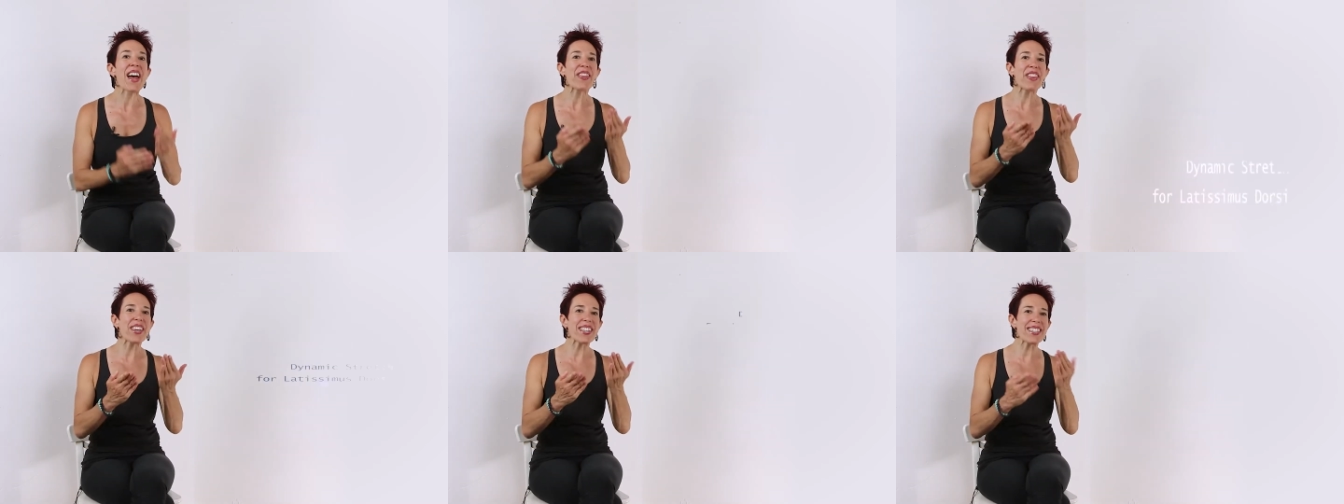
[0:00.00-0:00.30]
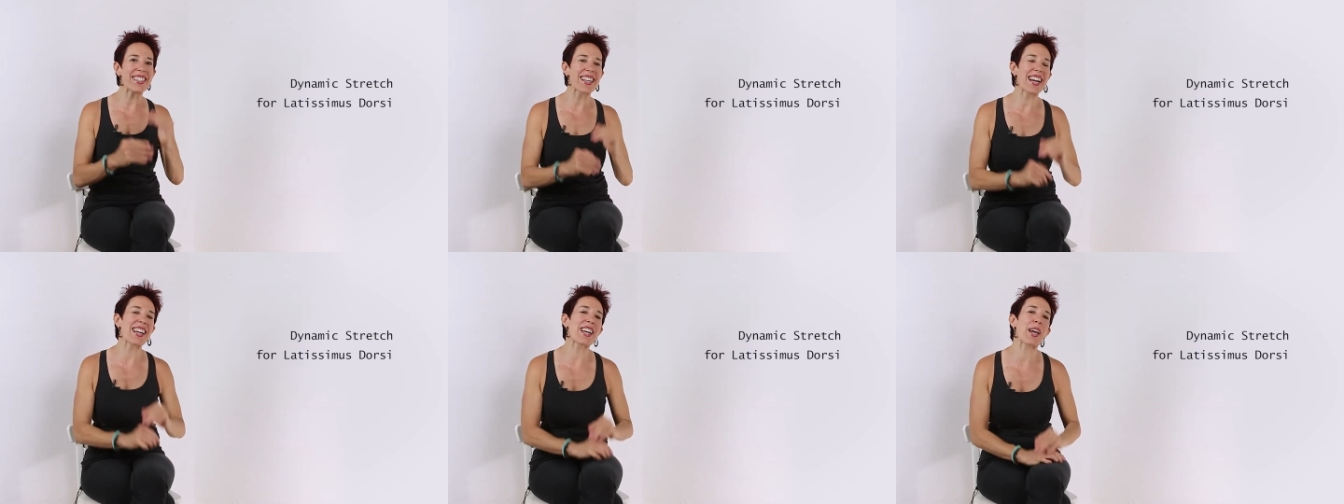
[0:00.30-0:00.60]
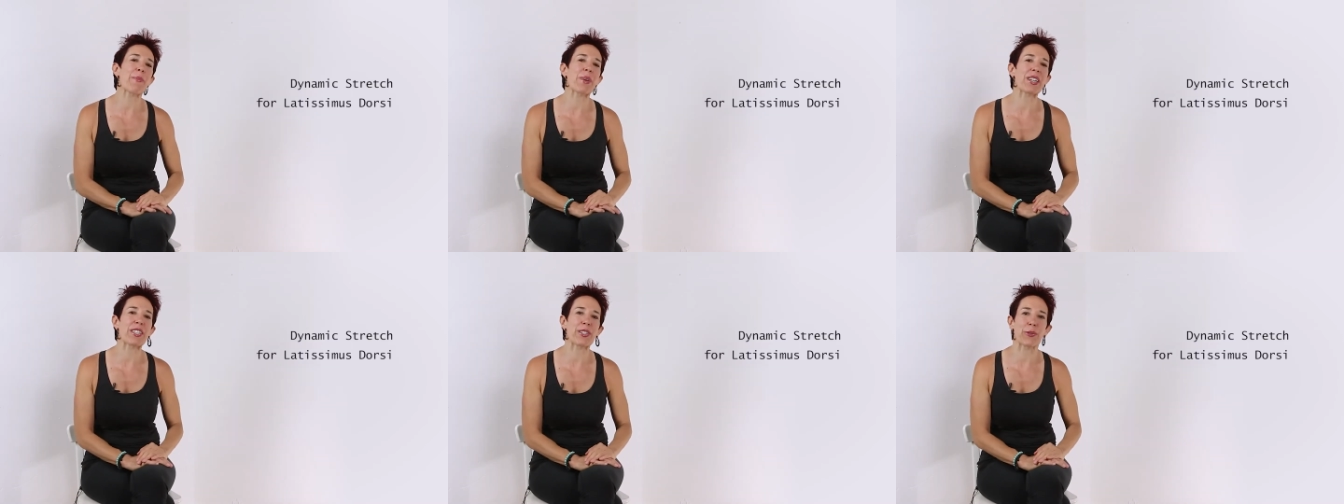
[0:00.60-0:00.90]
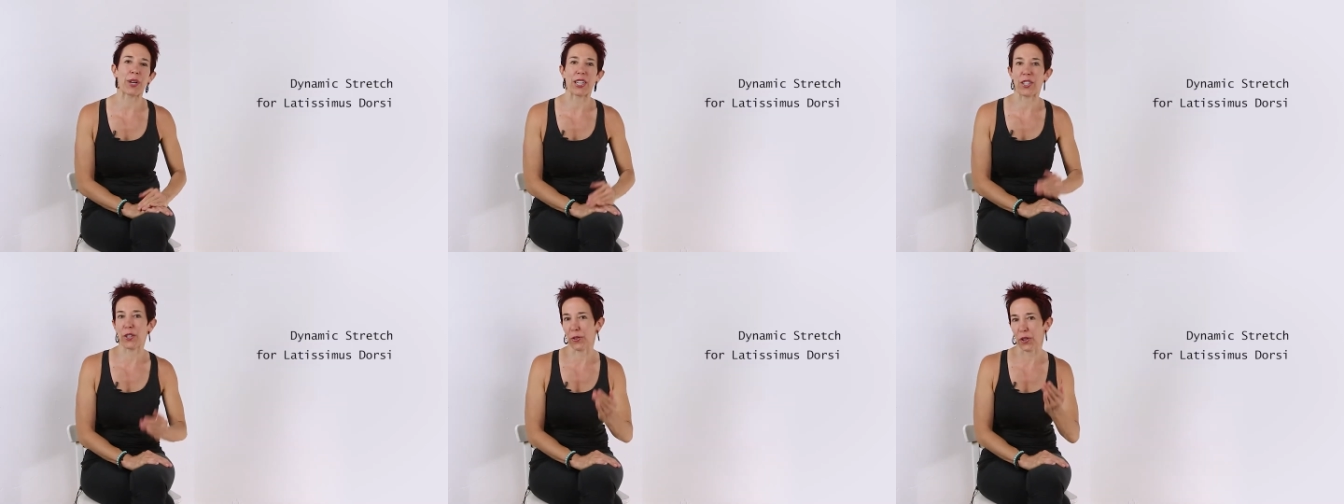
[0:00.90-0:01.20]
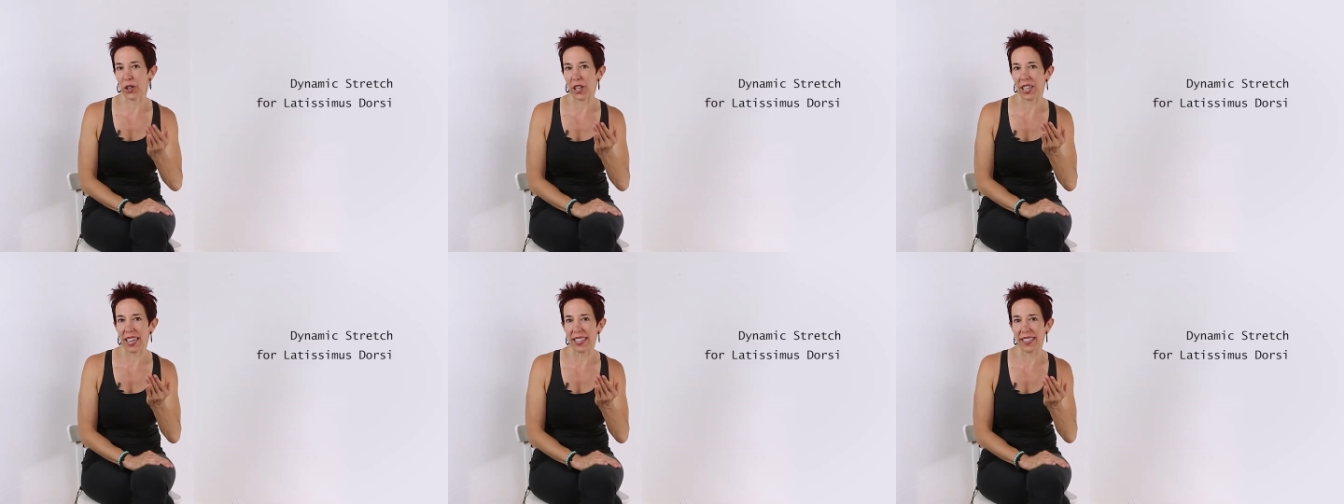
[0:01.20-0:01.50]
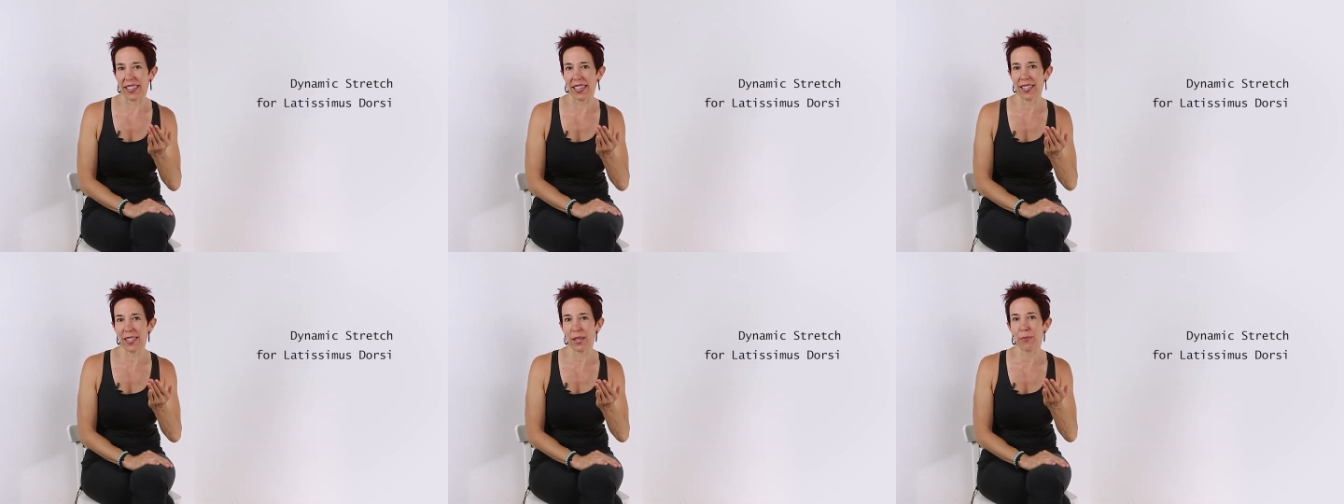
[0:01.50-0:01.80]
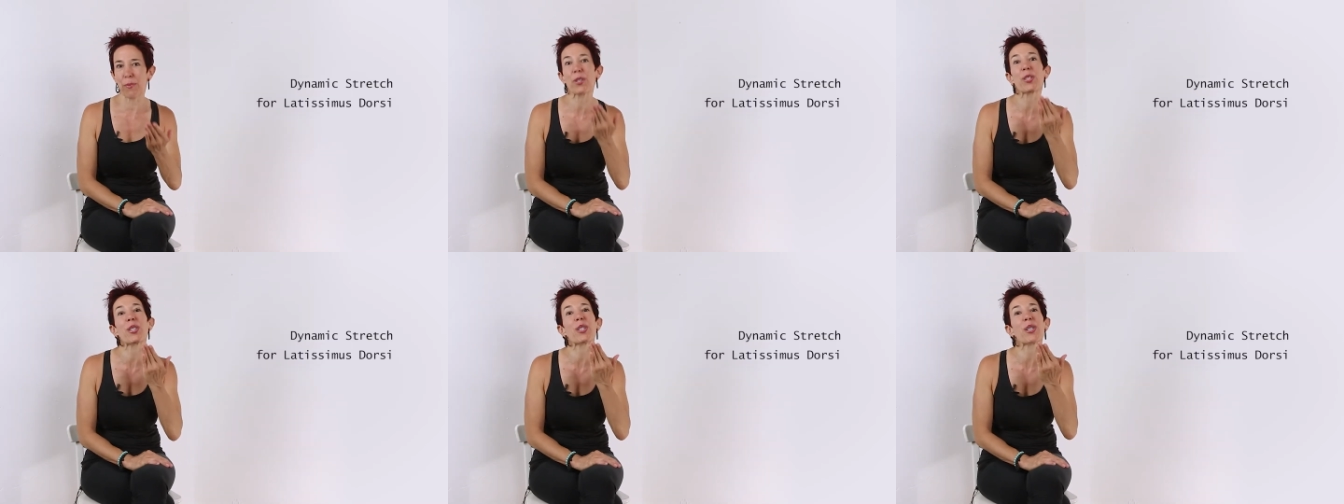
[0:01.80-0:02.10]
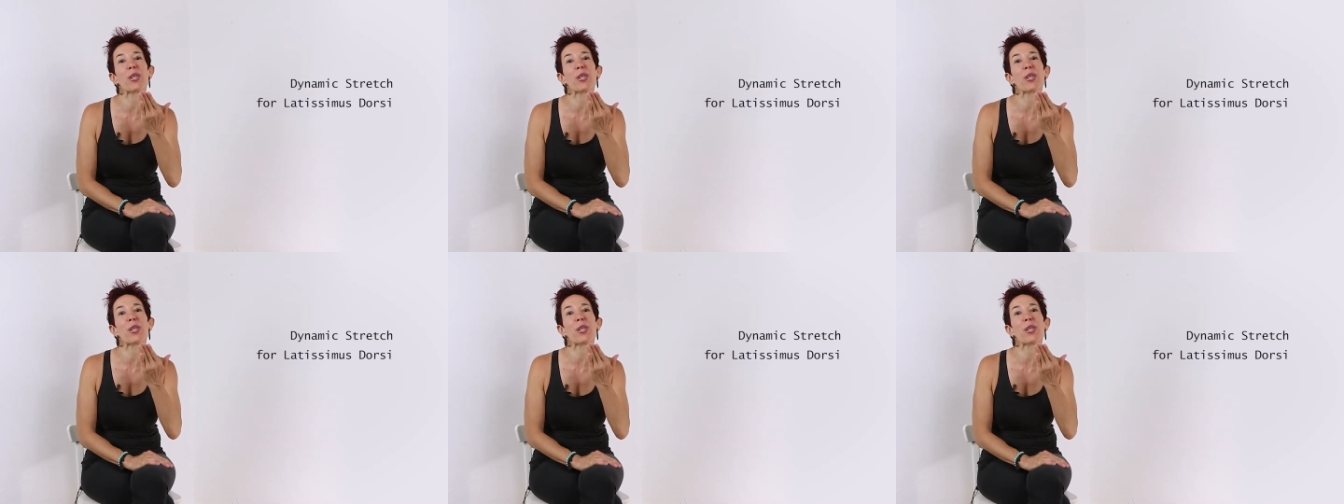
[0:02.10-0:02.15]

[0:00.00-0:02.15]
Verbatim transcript: this dynamic stretch for the latissimus